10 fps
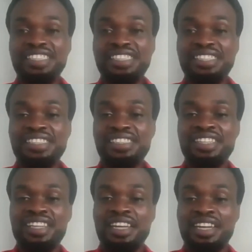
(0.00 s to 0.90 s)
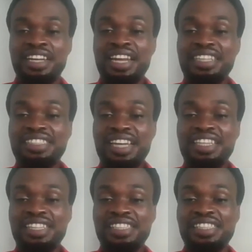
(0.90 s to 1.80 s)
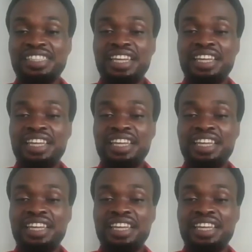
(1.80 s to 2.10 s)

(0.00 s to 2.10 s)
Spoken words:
is, let's take it